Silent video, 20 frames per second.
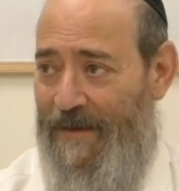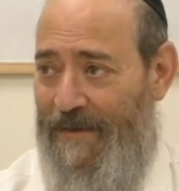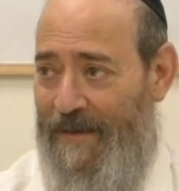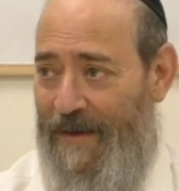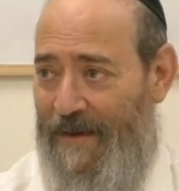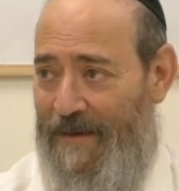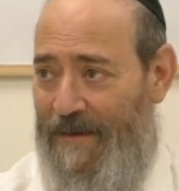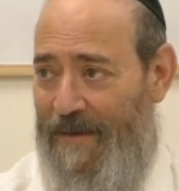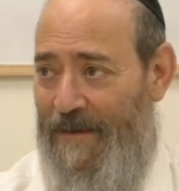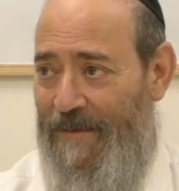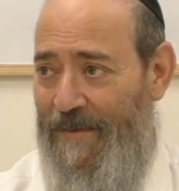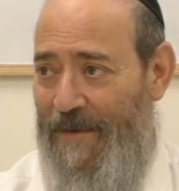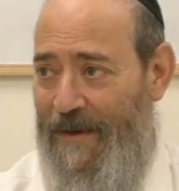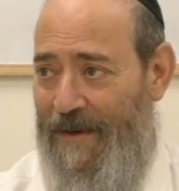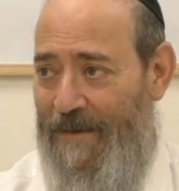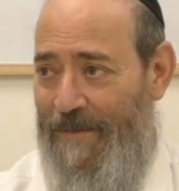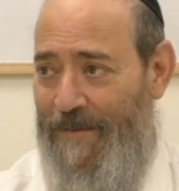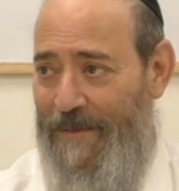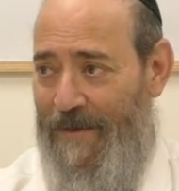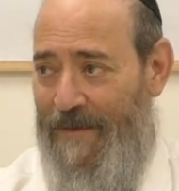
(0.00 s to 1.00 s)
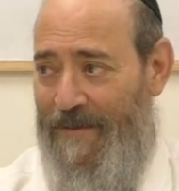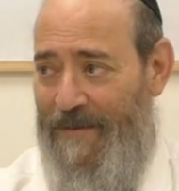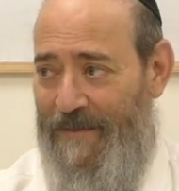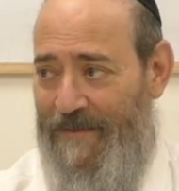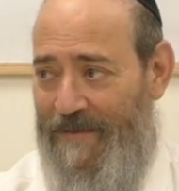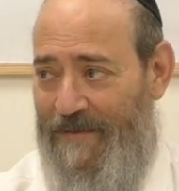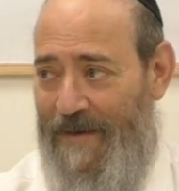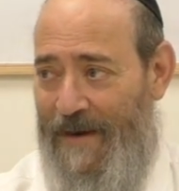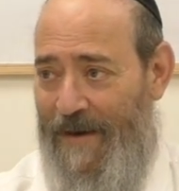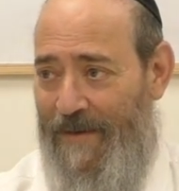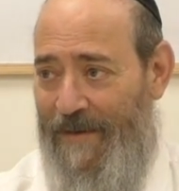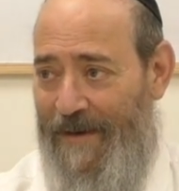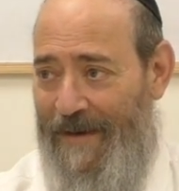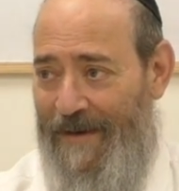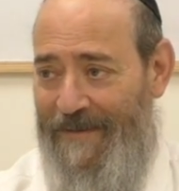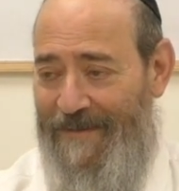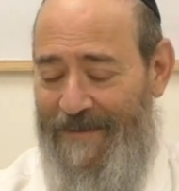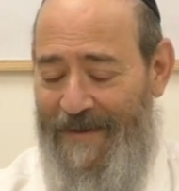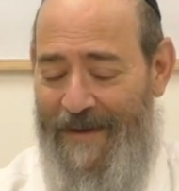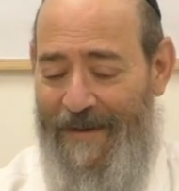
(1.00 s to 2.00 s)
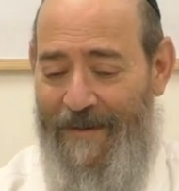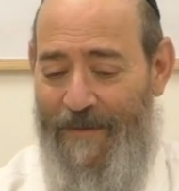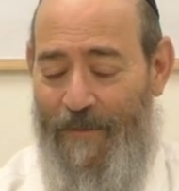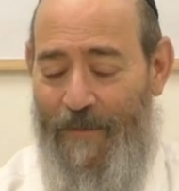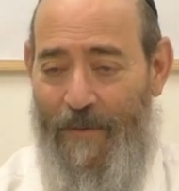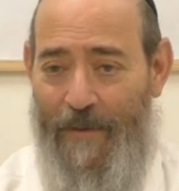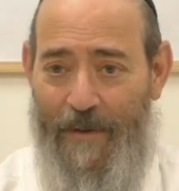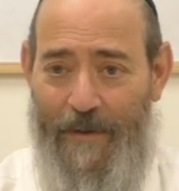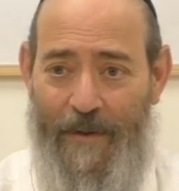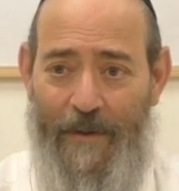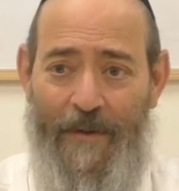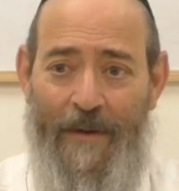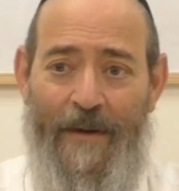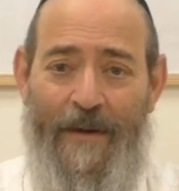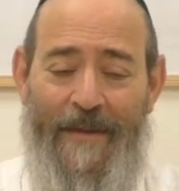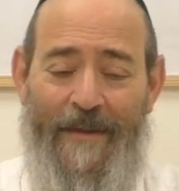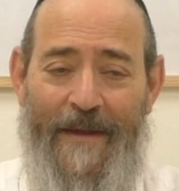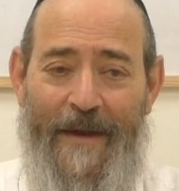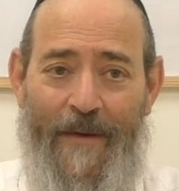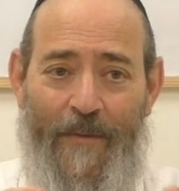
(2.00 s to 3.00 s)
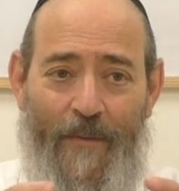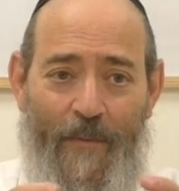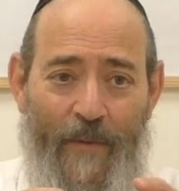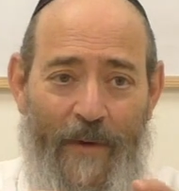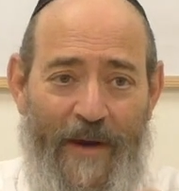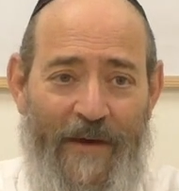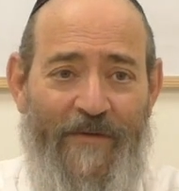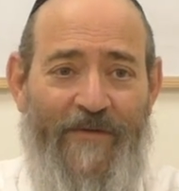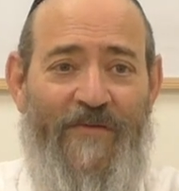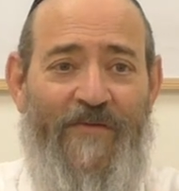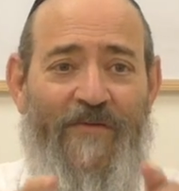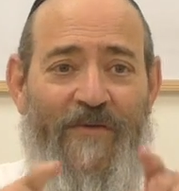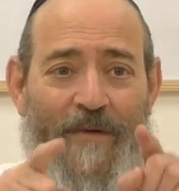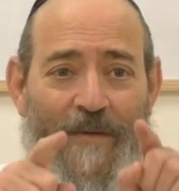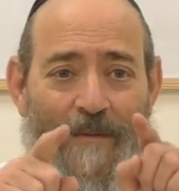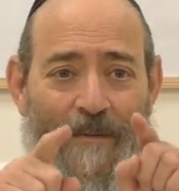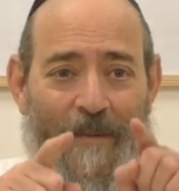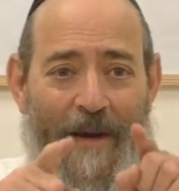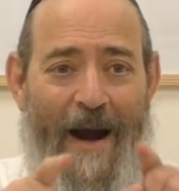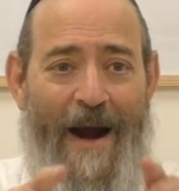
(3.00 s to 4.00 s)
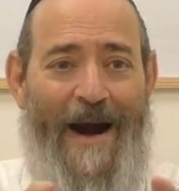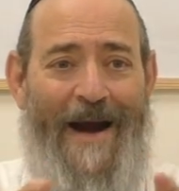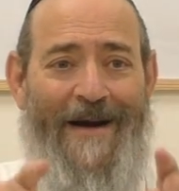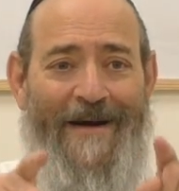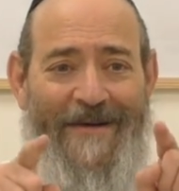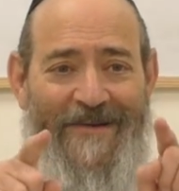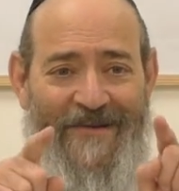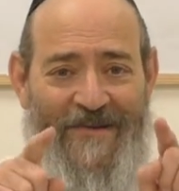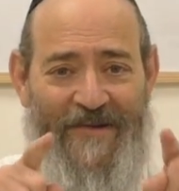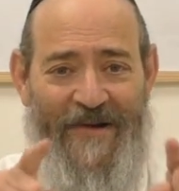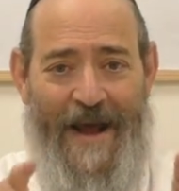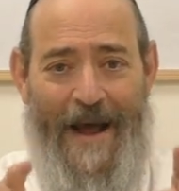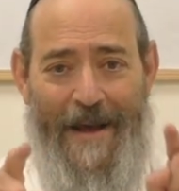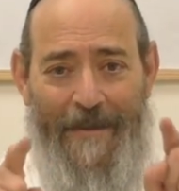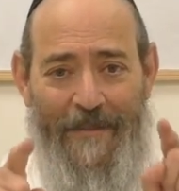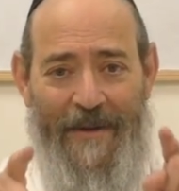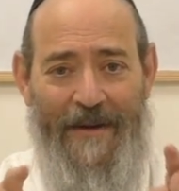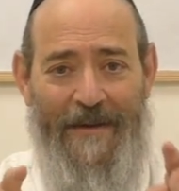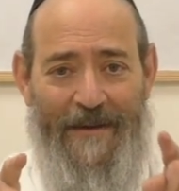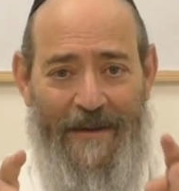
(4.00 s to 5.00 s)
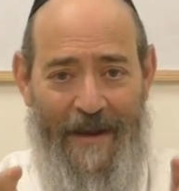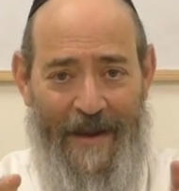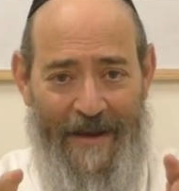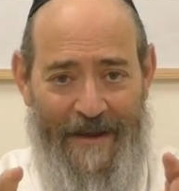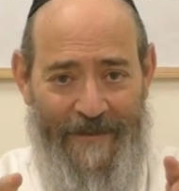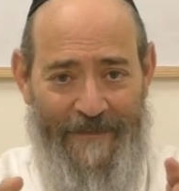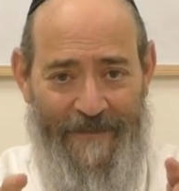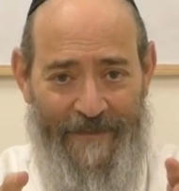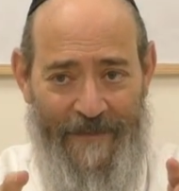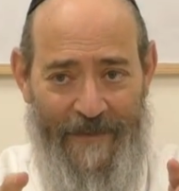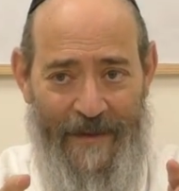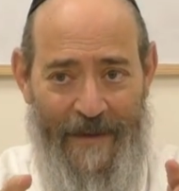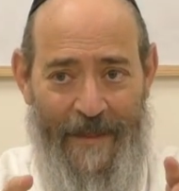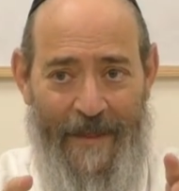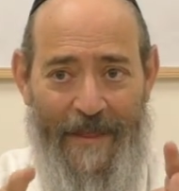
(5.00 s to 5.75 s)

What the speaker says: The idea of being compared to a star is in order that we should, our job in life